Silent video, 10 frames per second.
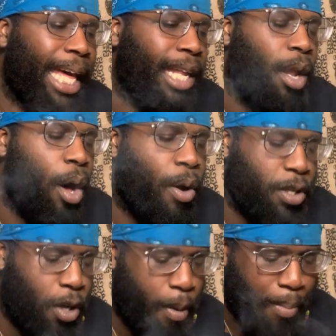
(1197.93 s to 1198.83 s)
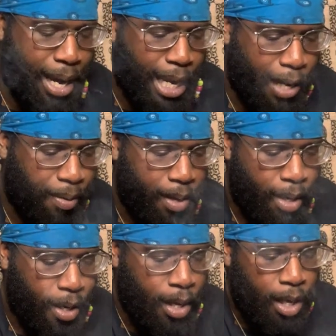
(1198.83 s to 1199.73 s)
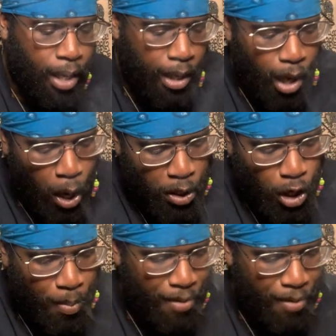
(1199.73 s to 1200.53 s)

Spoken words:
like long-term money, long-term